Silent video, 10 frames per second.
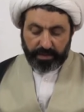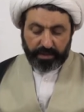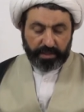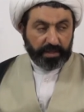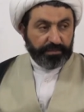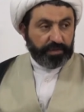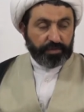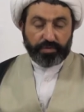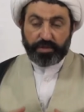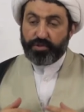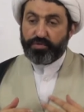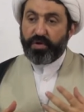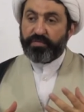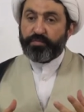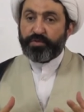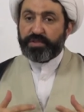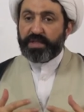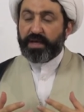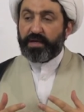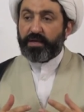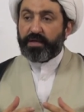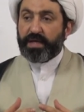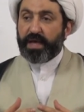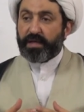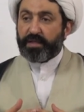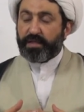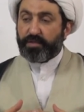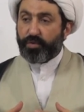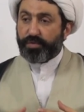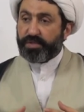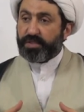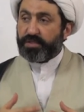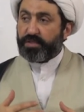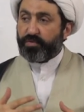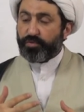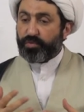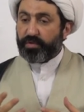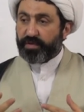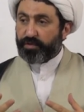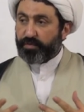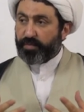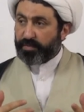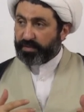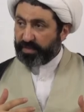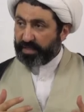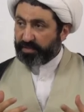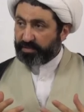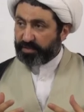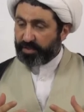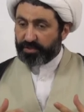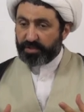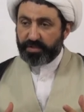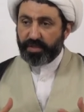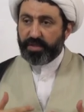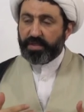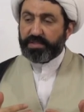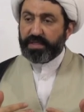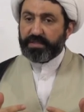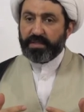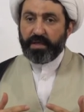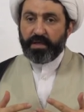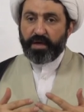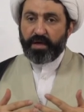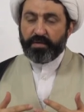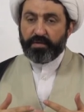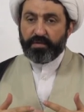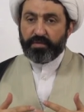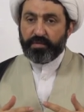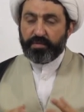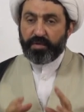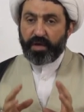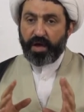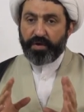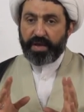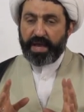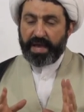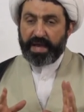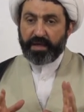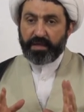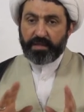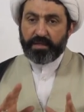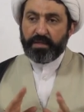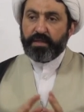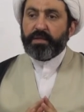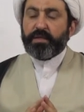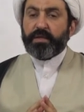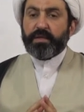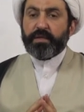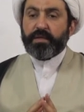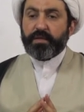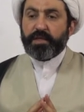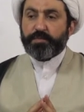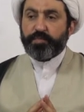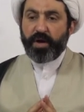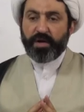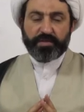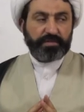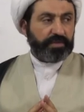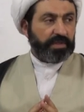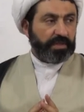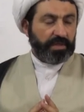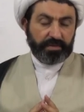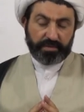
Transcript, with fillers: He refers to the issue of mustaqillat aqliyah, those things in usul al-fiqh, remember we had this discussion, there are mm-hmm. things that uh, our aql uh, is part of the